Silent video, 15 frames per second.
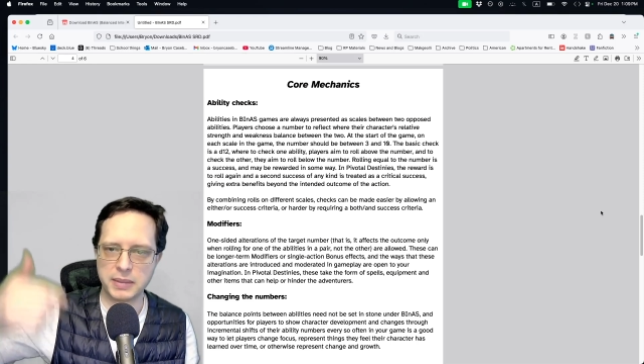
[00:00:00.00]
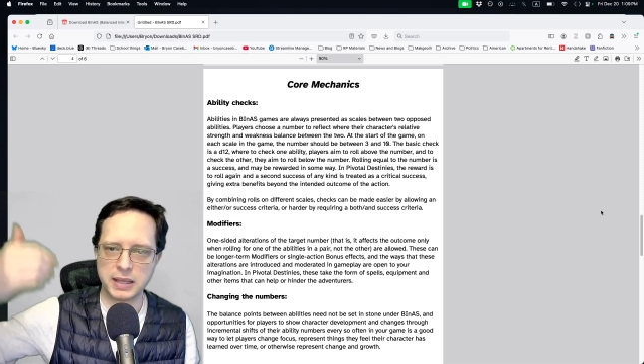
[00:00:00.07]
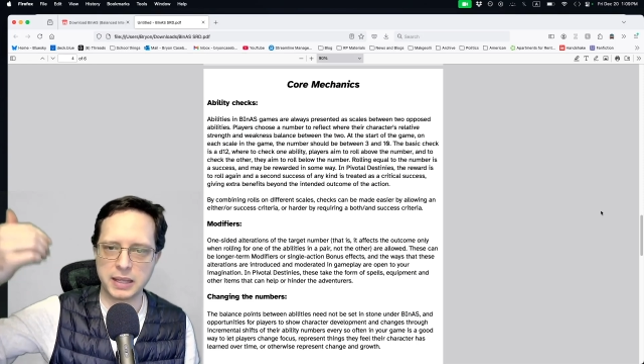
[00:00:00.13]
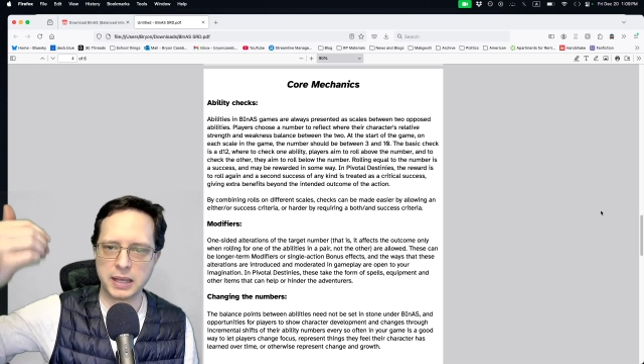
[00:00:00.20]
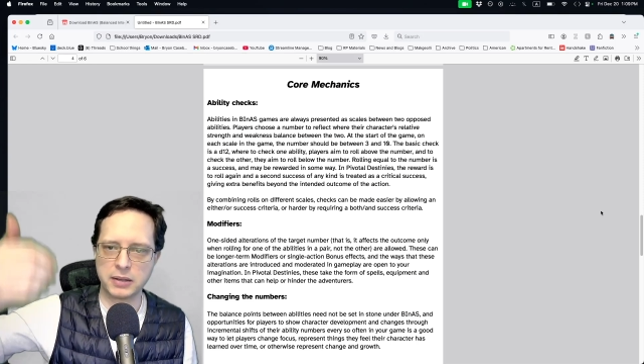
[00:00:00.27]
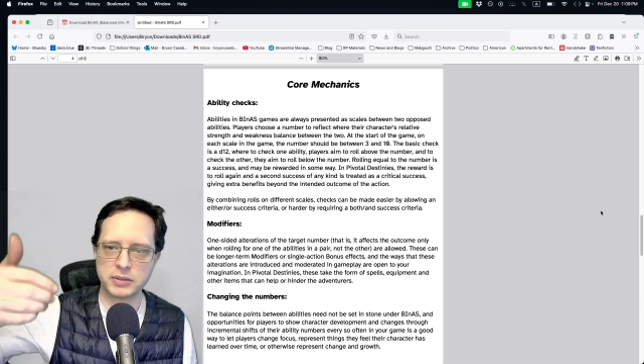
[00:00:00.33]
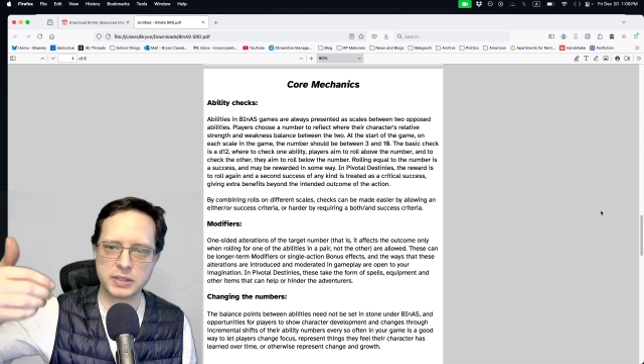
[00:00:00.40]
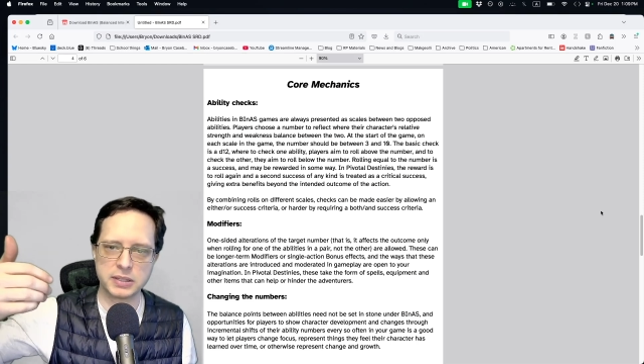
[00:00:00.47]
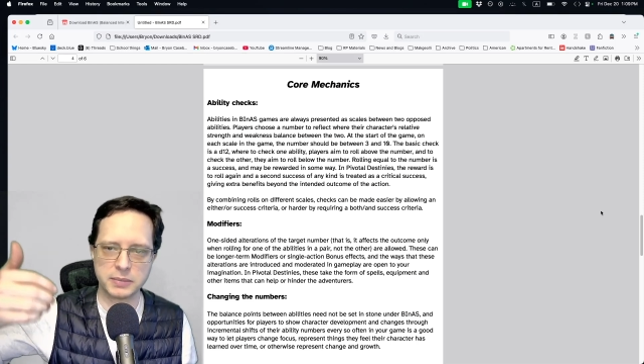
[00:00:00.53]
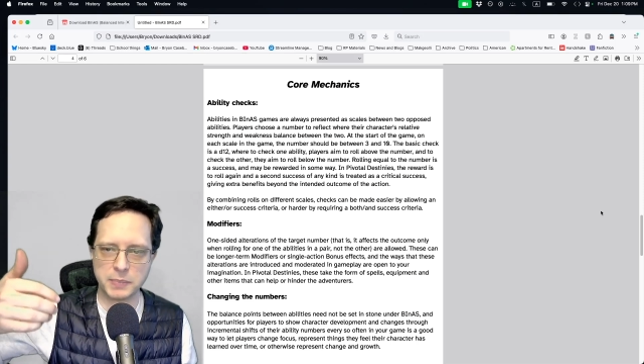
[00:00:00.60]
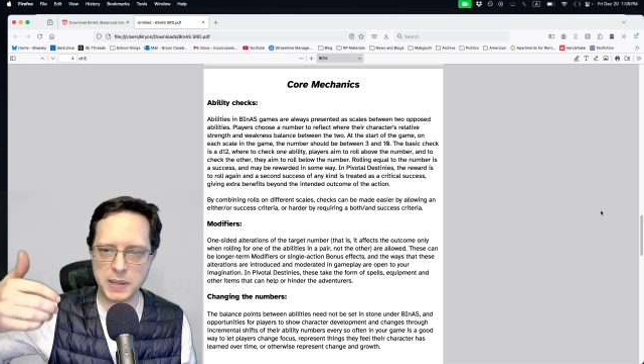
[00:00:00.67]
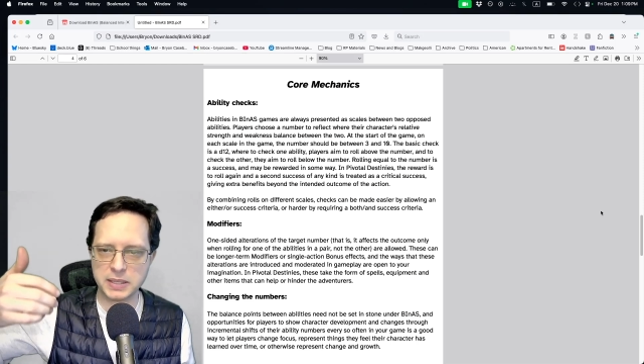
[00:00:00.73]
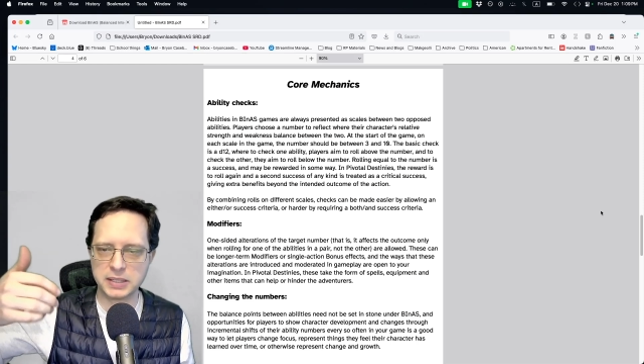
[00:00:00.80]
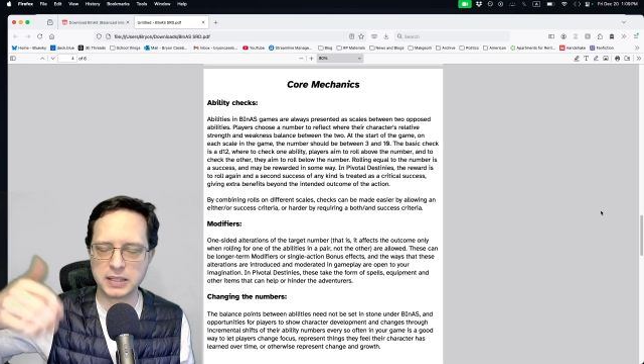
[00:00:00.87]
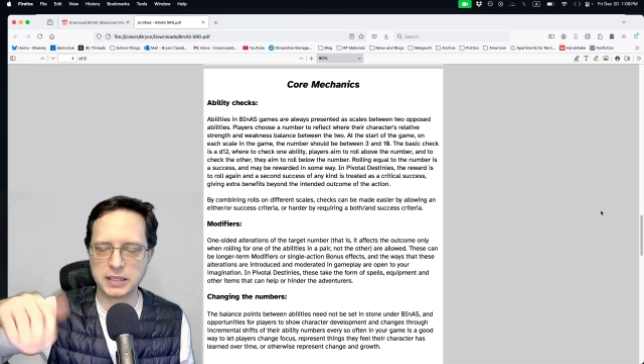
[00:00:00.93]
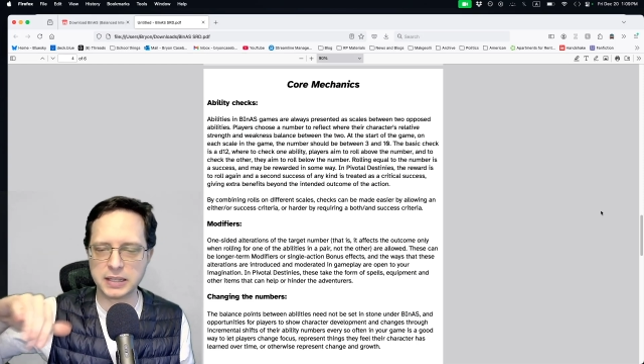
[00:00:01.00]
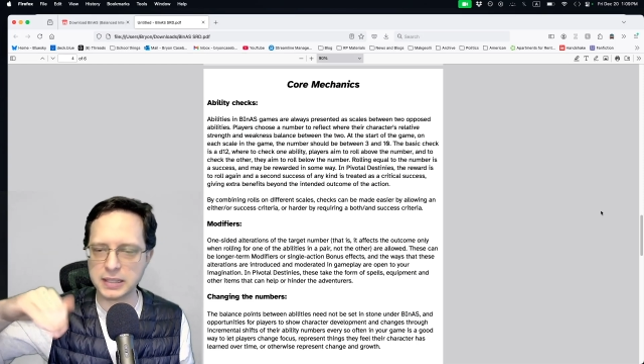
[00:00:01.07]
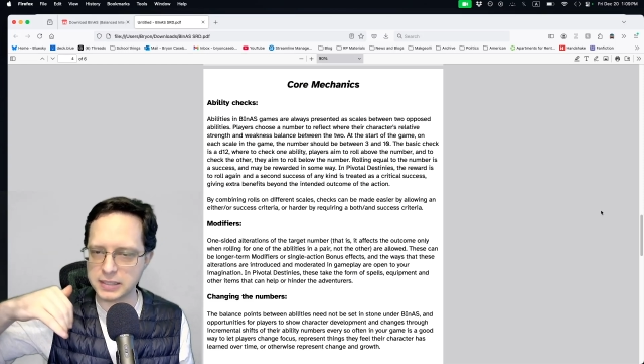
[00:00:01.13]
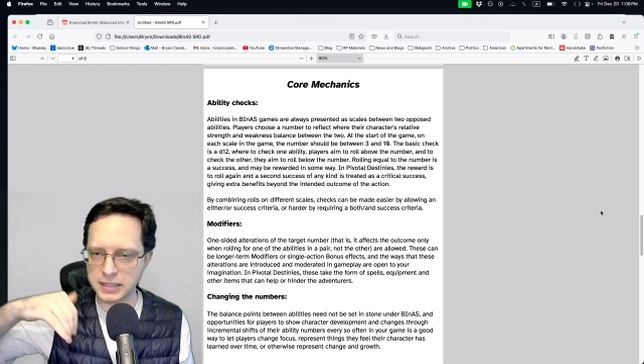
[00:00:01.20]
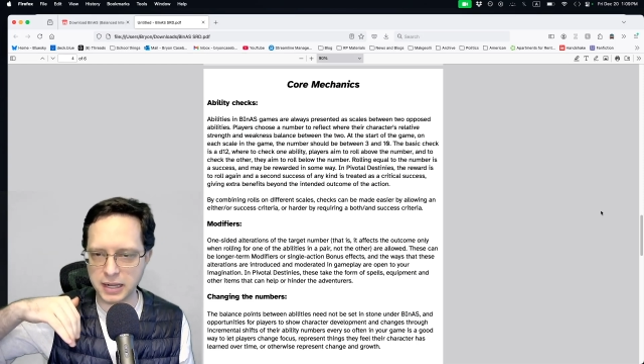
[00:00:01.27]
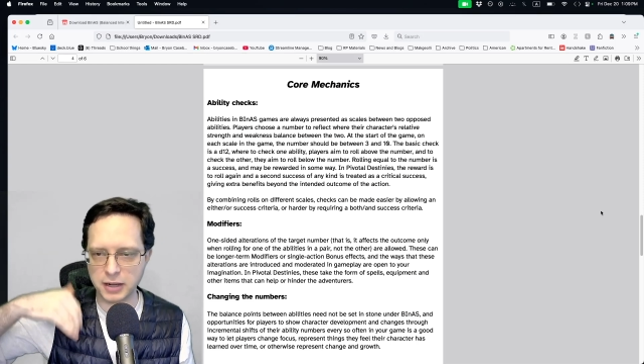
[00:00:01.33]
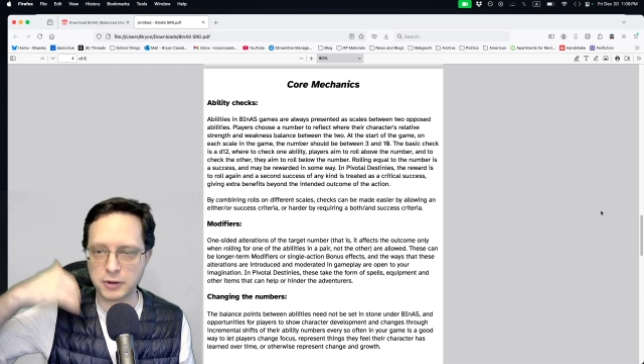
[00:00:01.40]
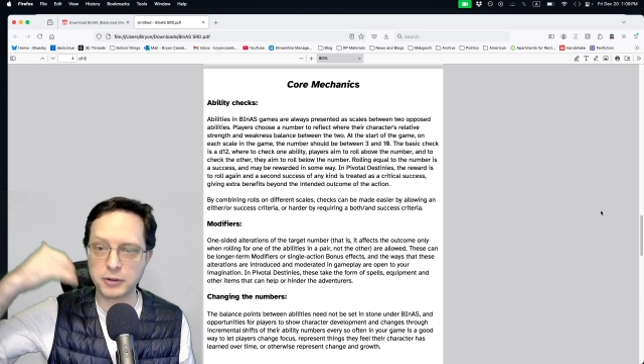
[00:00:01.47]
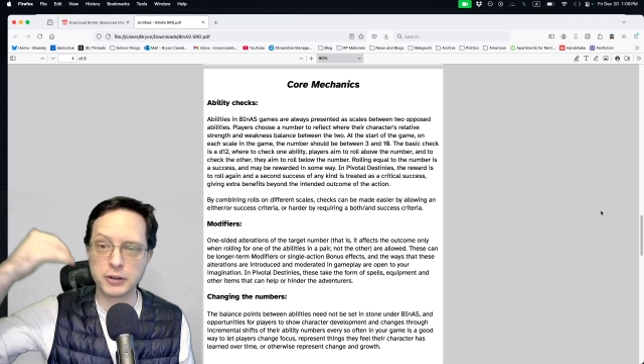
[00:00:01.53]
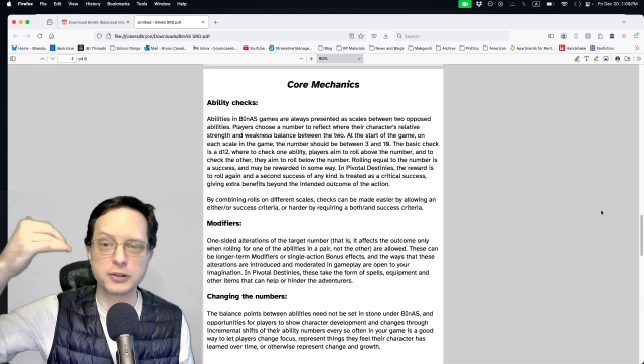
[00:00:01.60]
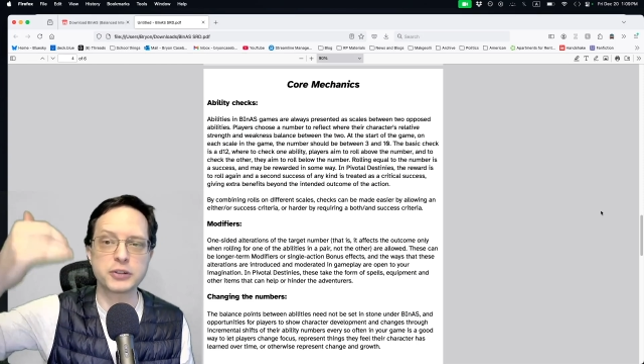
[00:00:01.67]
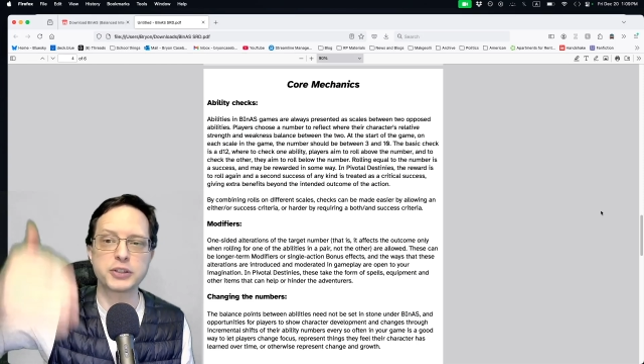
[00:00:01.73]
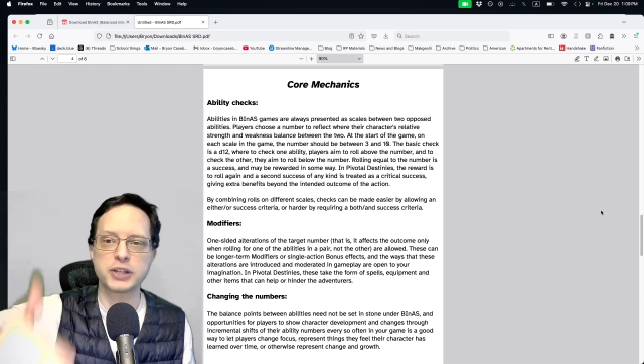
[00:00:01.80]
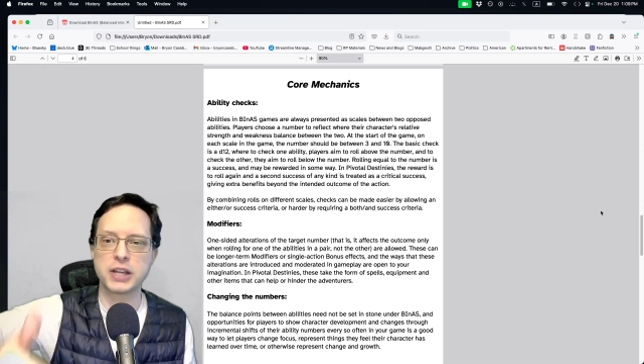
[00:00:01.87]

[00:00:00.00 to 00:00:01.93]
that counts. Basically, it's like a critical